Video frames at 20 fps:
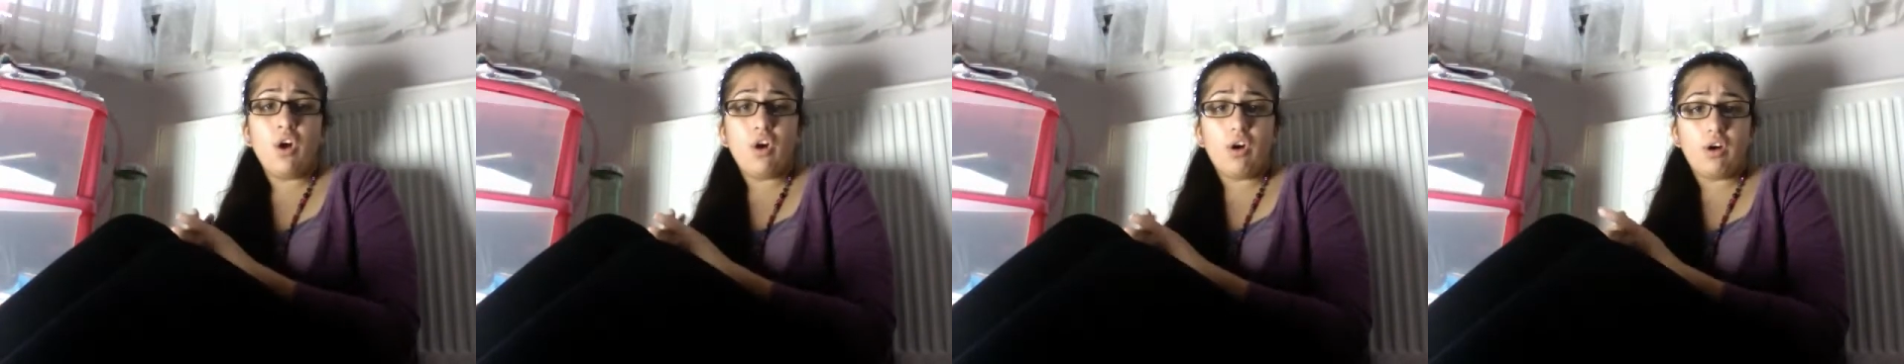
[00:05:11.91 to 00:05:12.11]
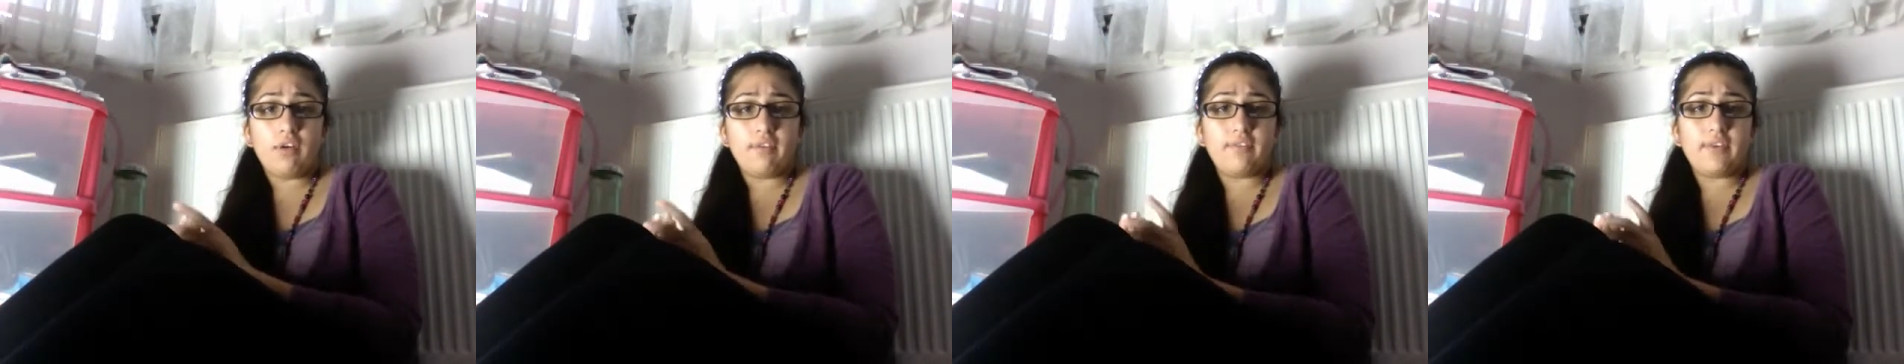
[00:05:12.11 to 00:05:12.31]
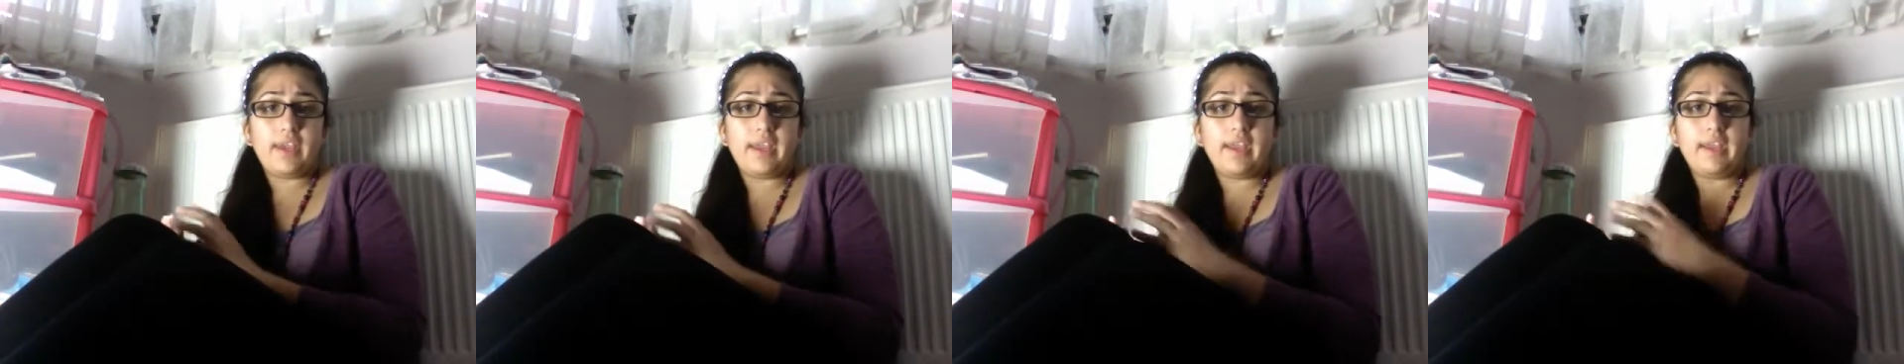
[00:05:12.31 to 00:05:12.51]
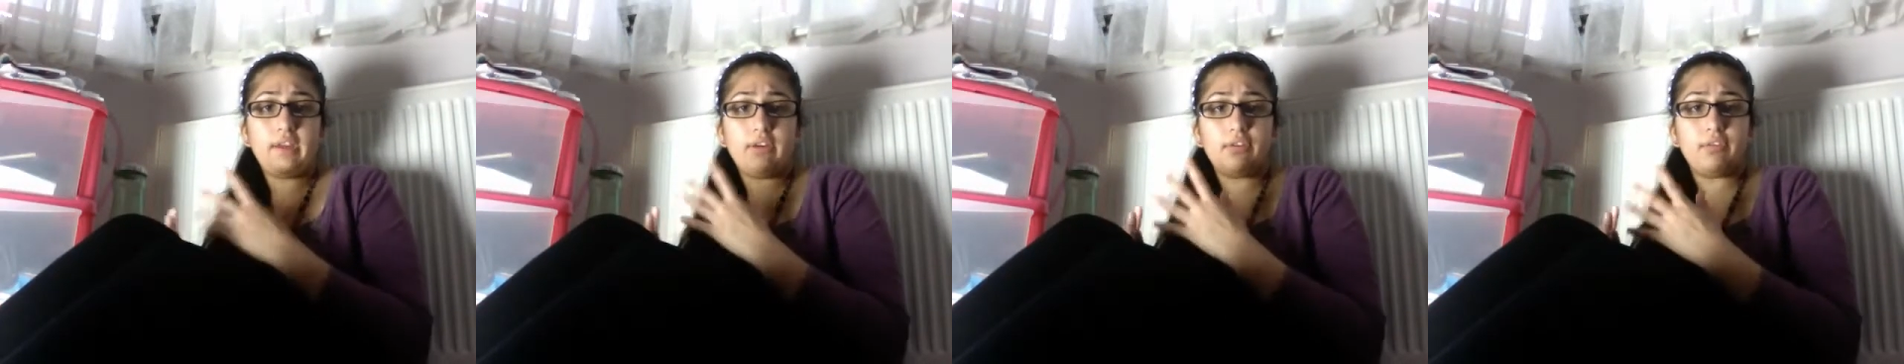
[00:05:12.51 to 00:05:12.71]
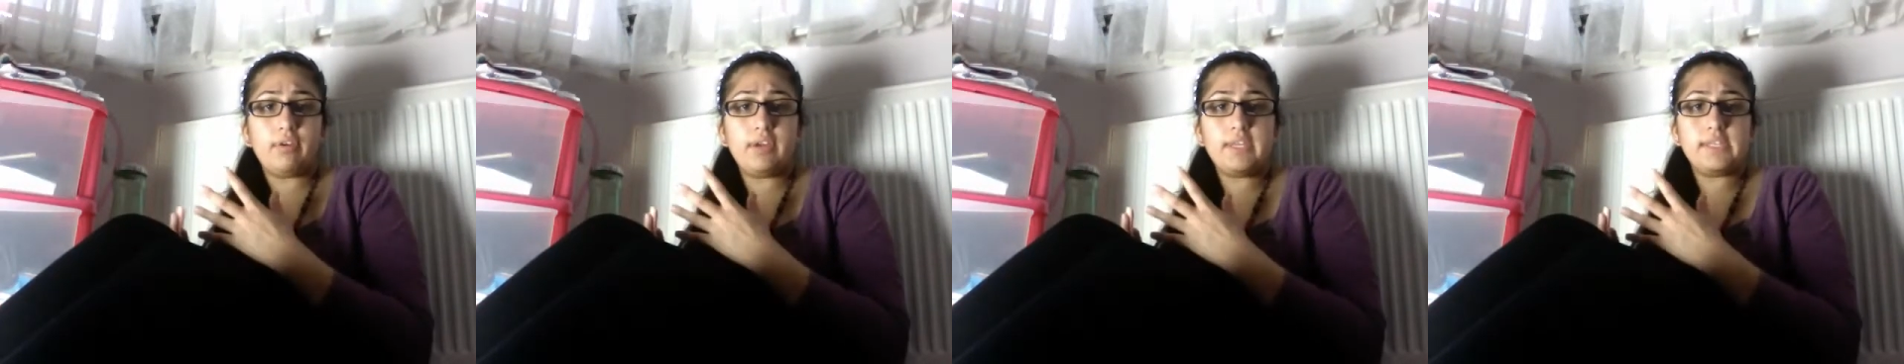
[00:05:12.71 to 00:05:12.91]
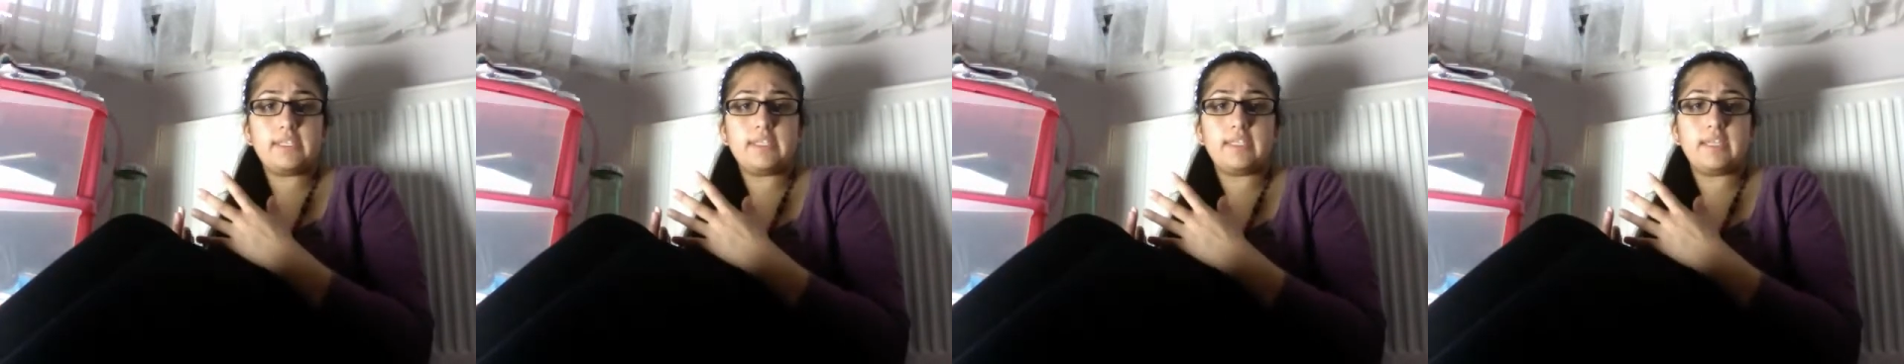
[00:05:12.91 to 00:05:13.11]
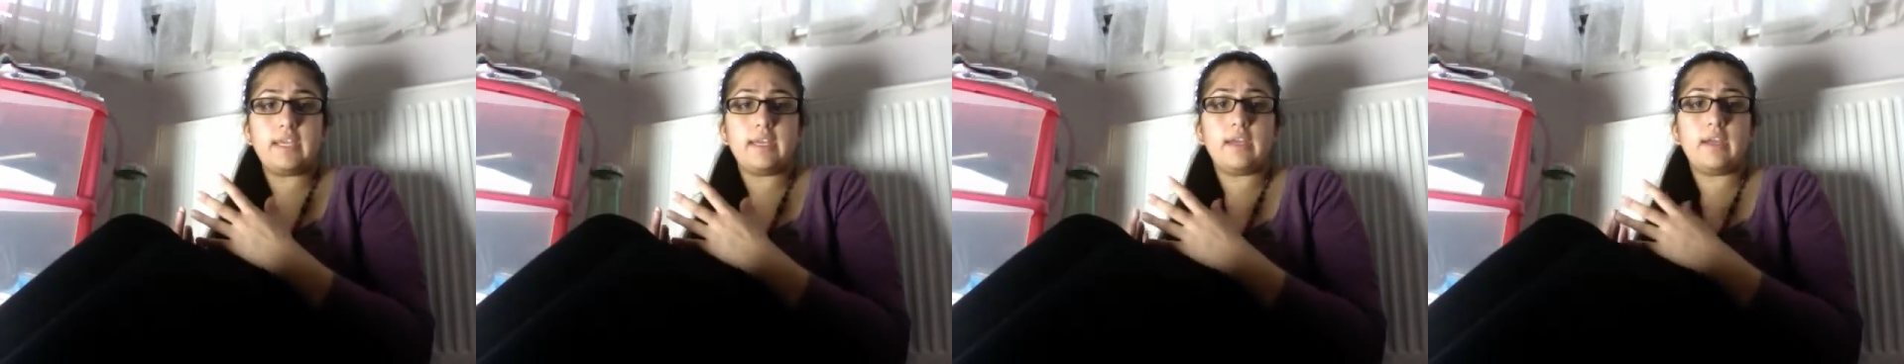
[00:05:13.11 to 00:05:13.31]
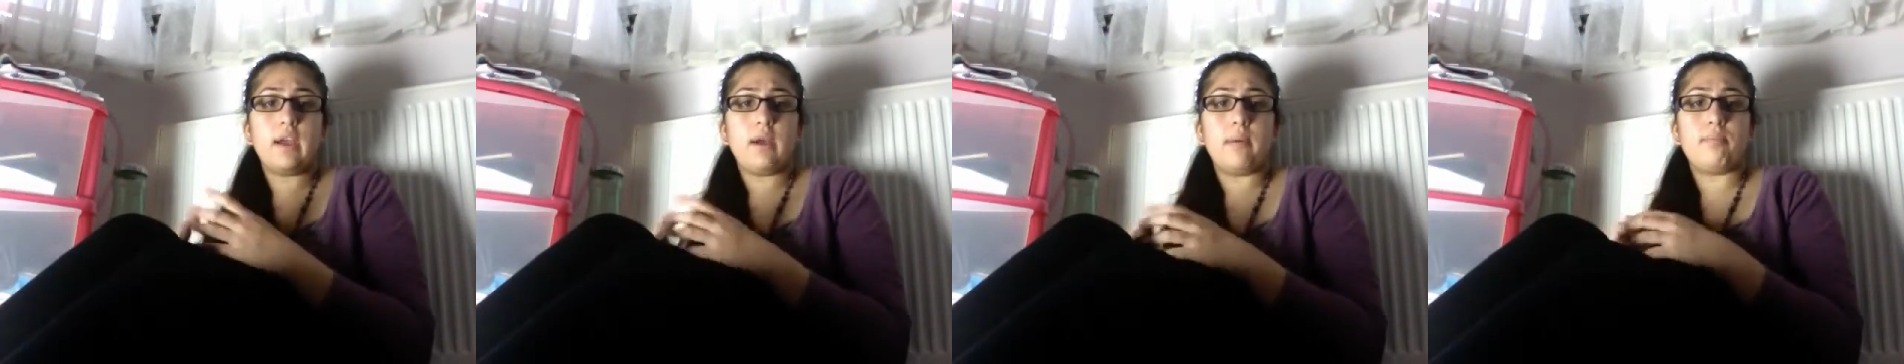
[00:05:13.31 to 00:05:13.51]
of
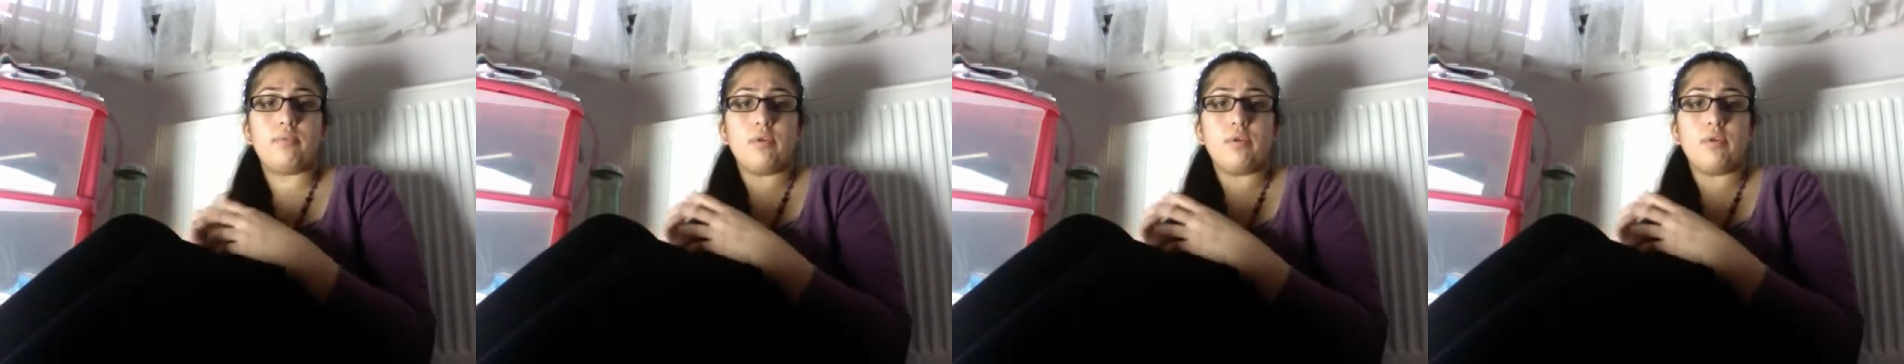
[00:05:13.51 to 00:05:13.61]
increasing